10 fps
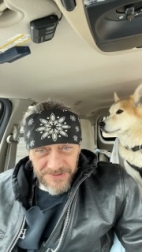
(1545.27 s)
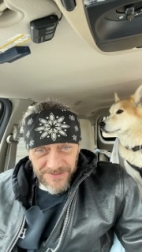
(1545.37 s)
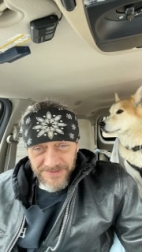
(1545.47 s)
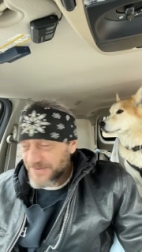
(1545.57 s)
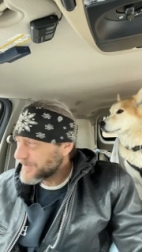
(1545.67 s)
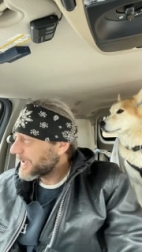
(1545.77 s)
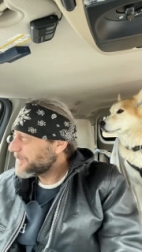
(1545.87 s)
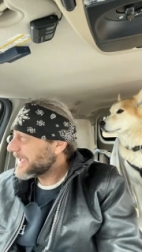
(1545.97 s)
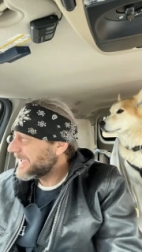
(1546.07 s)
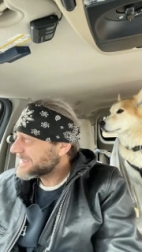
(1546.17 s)
So now we got
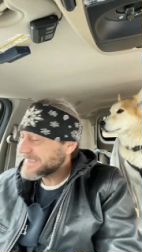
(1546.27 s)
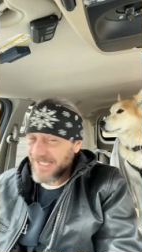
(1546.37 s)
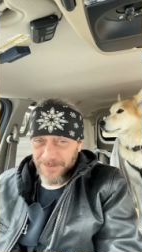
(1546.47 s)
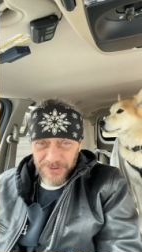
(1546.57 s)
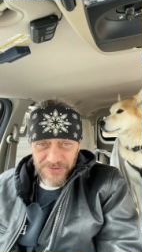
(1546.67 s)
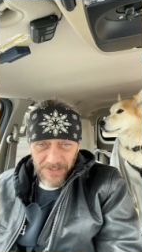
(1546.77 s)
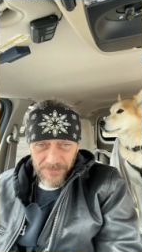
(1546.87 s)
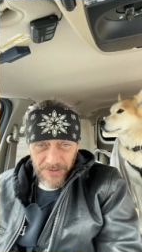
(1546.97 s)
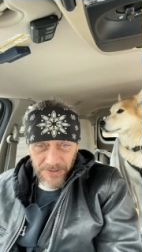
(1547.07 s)
scammers out there